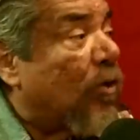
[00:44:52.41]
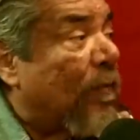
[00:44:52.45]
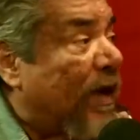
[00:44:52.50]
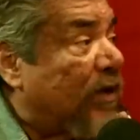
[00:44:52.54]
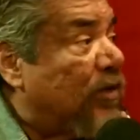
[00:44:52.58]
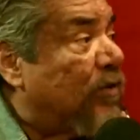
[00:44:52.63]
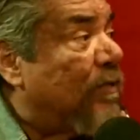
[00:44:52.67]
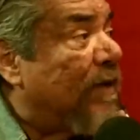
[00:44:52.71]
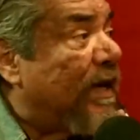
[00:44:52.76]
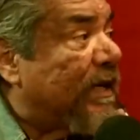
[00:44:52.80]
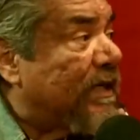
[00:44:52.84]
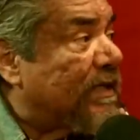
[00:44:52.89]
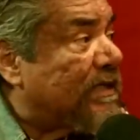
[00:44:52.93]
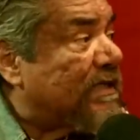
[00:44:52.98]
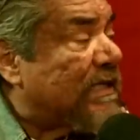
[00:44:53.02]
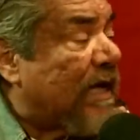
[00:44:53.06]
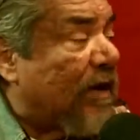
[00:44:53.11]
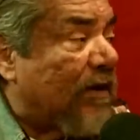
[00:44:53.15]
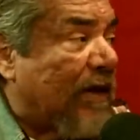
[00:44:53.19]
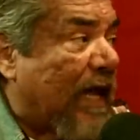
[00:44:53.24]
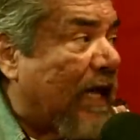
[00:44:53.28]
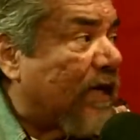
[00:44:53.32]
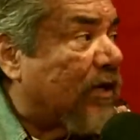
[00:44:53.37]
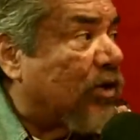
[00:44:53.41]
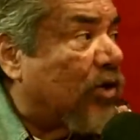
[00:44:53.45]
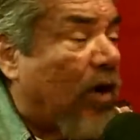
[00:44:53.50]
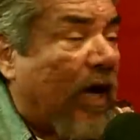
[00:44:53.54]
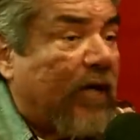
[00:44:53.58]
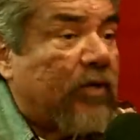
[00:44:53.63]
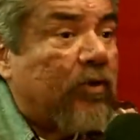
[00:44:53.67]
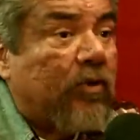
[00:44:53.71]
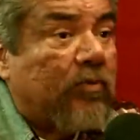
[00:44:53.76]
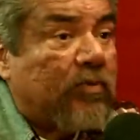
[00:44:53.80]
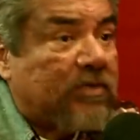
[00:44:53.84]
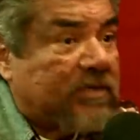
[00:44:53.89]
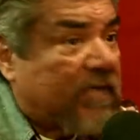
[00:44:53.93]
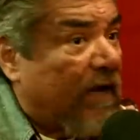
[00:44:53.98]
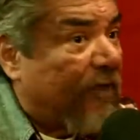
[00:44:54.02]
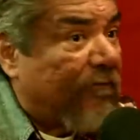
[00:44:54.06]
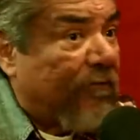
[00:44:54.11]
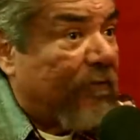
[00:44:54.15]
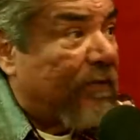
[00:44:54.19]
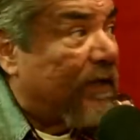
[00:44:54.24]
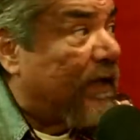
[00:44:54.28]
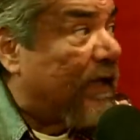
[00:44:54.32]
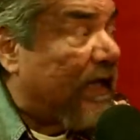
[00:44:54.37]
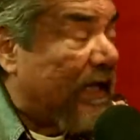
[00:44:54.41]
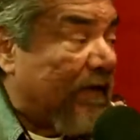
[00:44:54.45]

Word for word: Yeah. You make it sound like, you know, I knew it was time for me to leave.